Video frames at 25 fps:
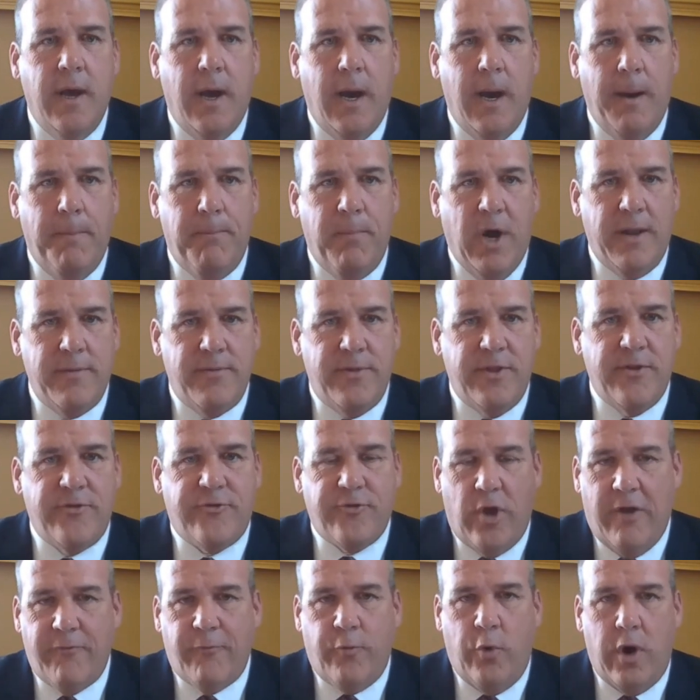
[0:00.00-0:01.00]
But the
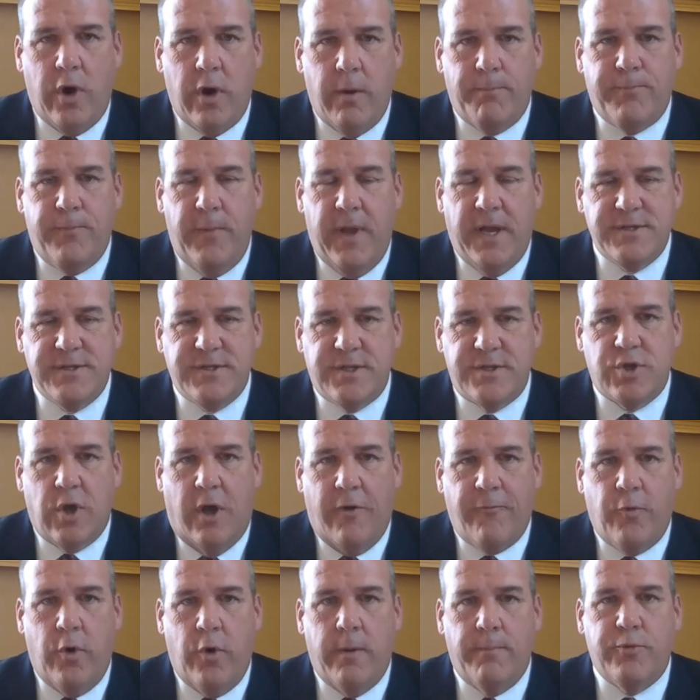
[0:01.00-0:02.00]
software, as the
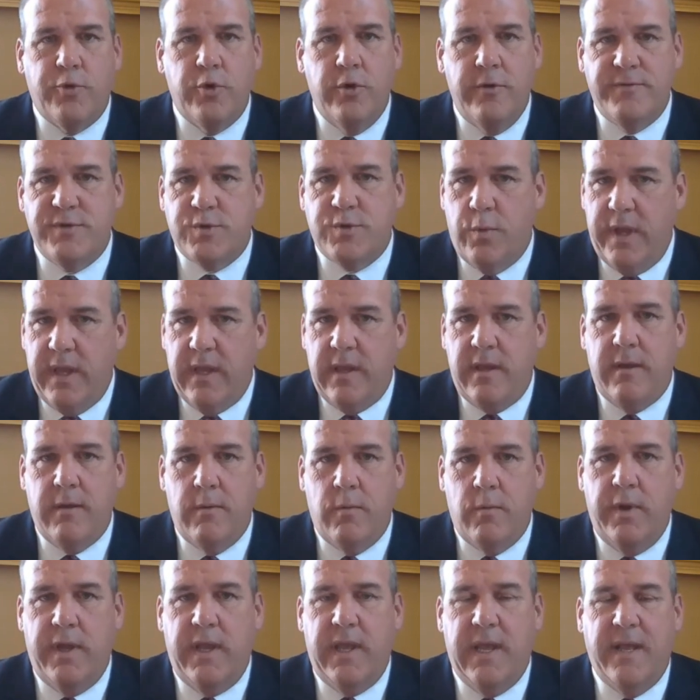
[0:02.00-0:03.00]
software improves, we
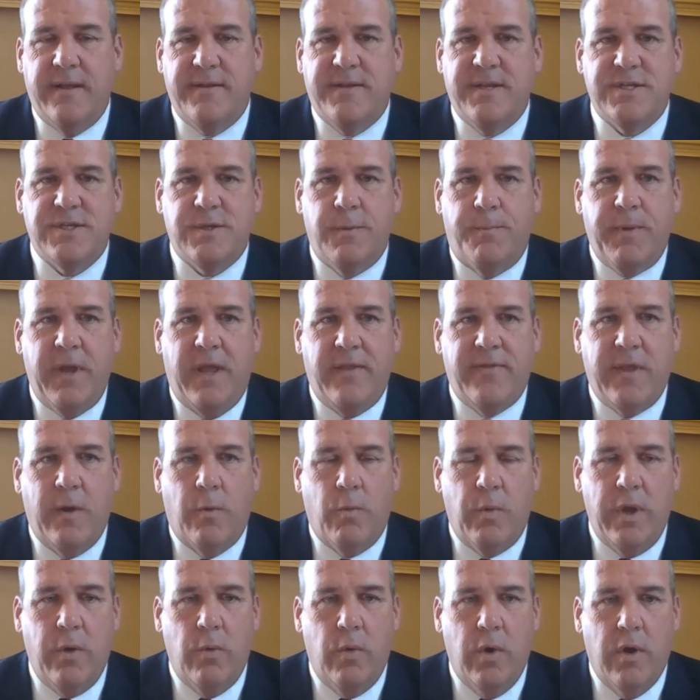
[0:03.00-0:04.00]
anticipate
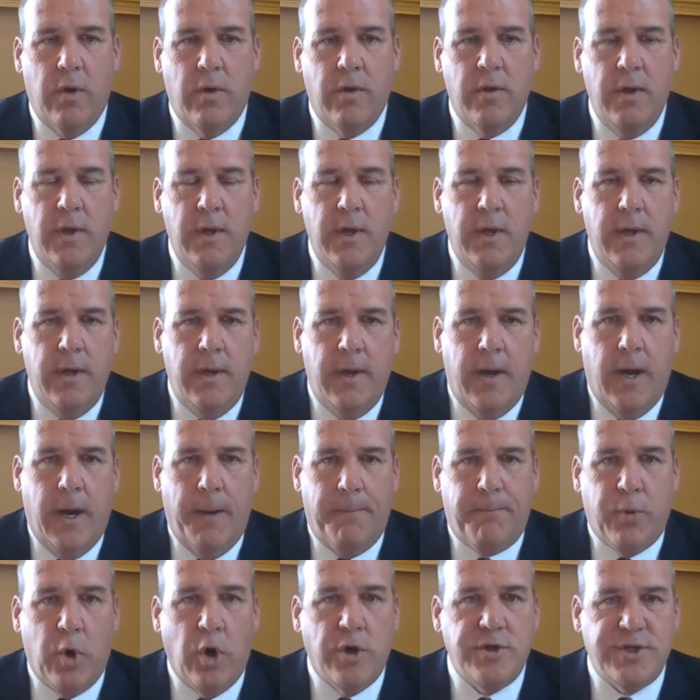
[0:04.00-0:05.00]
that we will
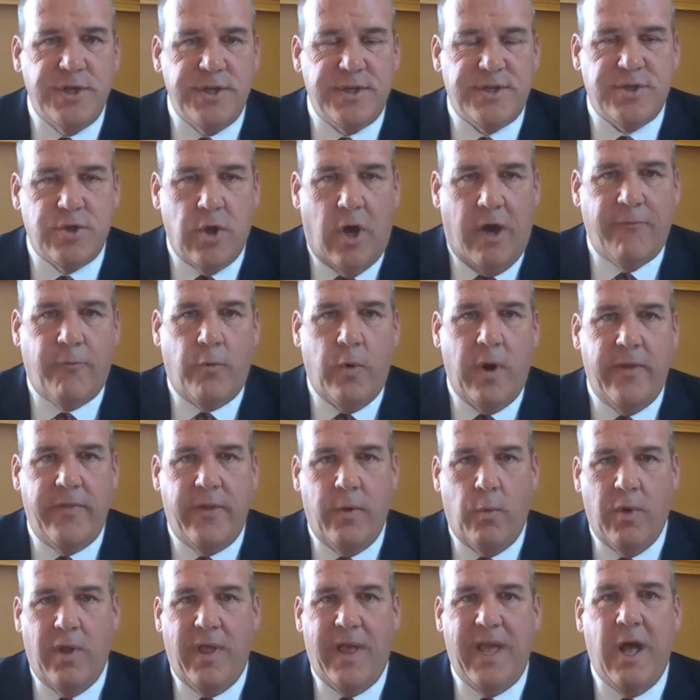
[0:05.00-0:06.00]
purchase software
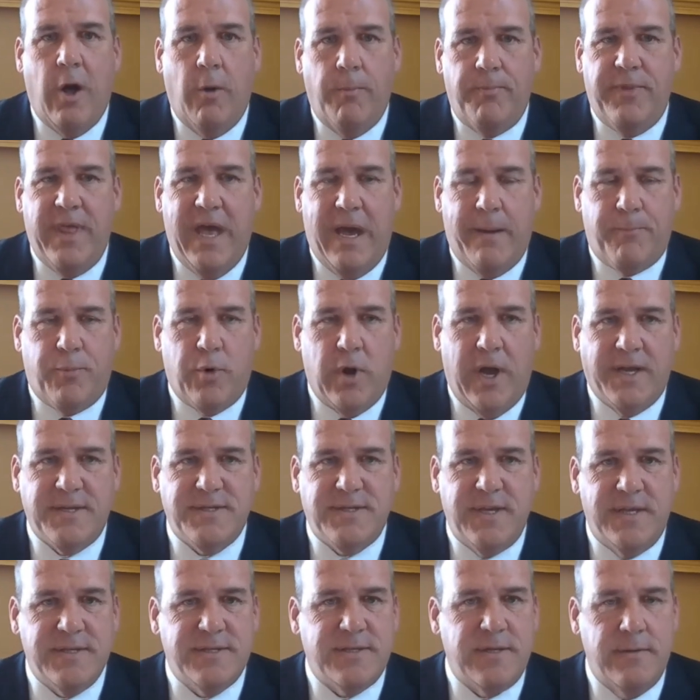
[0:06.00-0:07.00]
that will help that
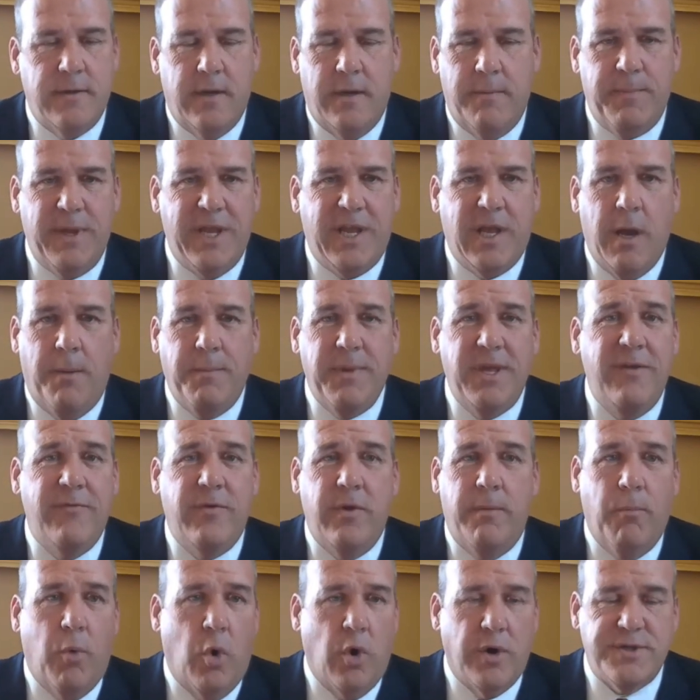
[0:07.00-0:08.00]
process become
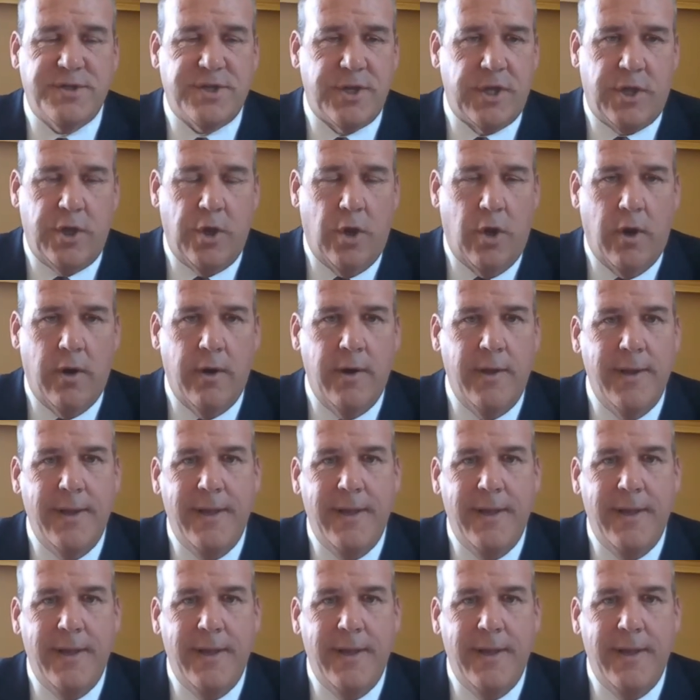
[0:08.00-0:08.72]
even more secure.